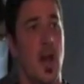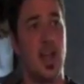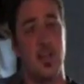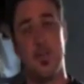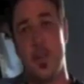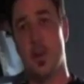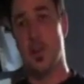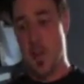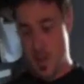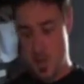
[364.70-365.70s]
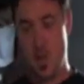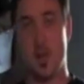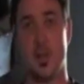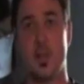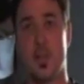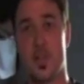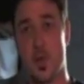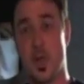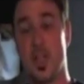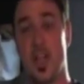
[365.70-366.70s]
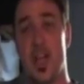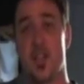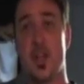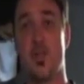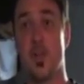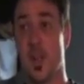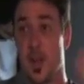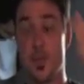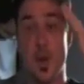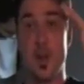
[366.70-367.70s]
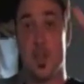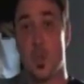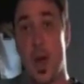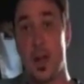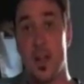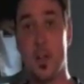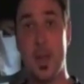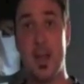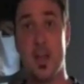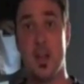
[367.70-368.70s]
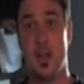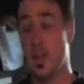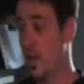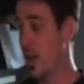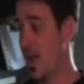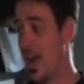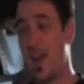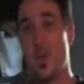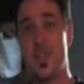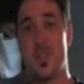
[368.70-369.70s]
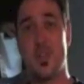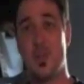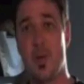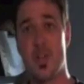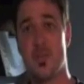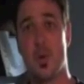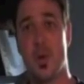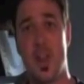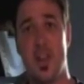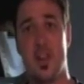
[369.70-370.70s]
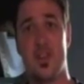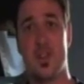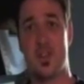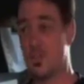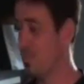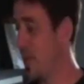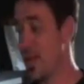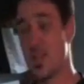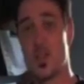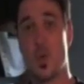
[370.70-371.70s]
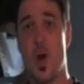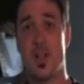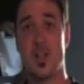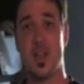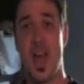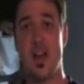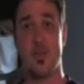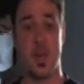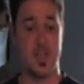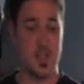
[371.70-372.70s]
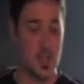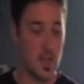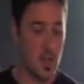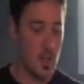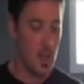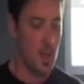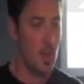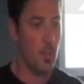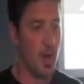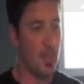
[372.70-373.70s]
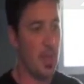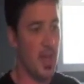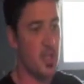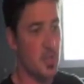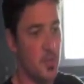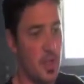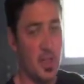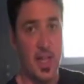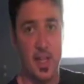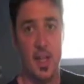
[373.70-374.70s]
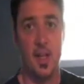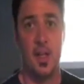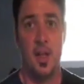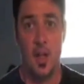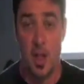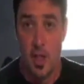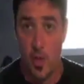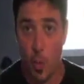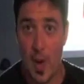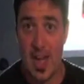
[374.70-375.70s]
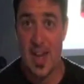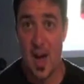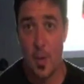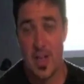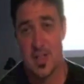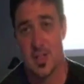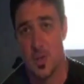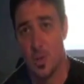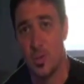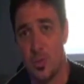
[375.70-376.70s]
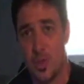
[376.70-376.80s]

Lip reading: I can feel the circulation. I feel like I'm starting to sweat a little bit, and I wasn't doing much more than anything than just basic squats and calf raises. But I mean, I just feel like the weight now isn't so